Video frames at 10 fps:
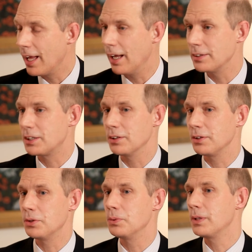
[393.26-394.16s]
until
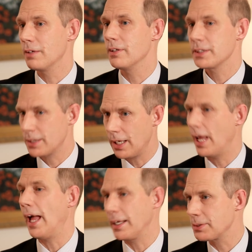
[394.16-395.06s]
you give us
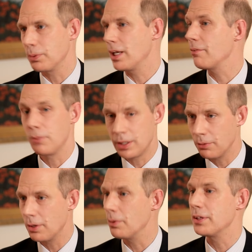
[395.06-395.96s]
X, whatever. We
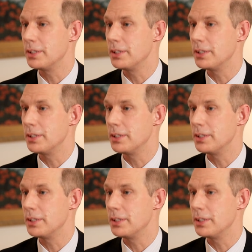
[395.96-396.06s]
don't know what the